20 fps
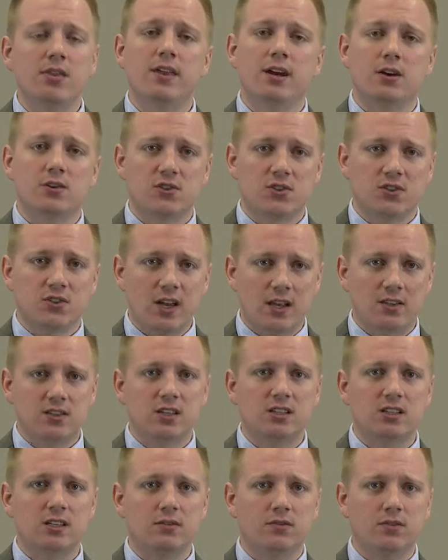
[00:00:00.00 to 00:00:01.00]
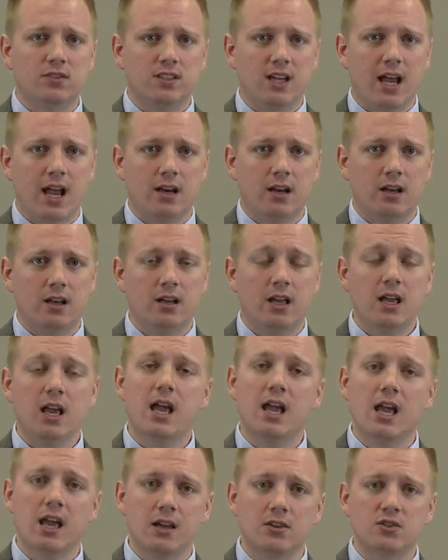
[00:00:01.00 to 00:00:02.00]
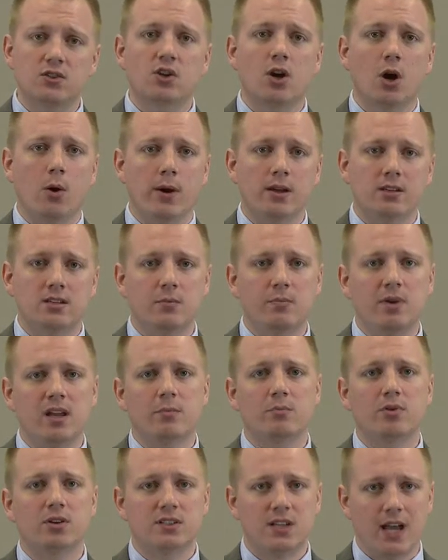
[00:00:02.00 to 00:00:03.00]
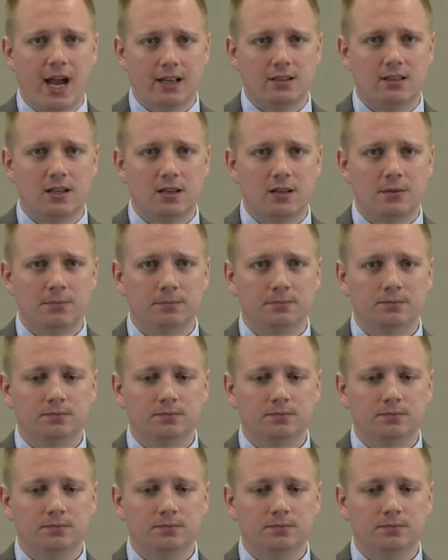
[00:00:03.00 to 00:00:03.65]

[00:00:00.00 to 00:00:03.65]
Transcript: their sensitive data is going to be protected.